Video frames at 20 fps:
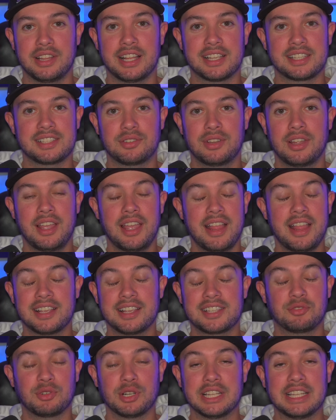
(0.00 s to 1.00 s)
That's
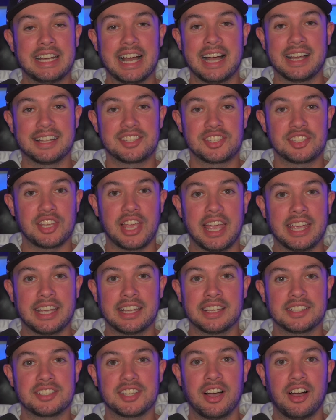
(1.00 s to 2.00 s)
really not
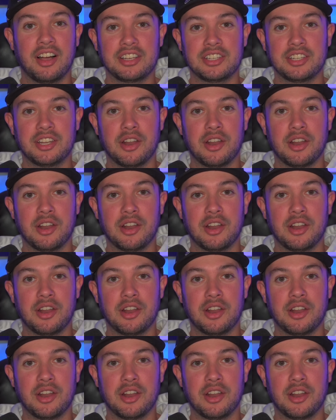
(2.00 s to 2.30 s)
saying a ton.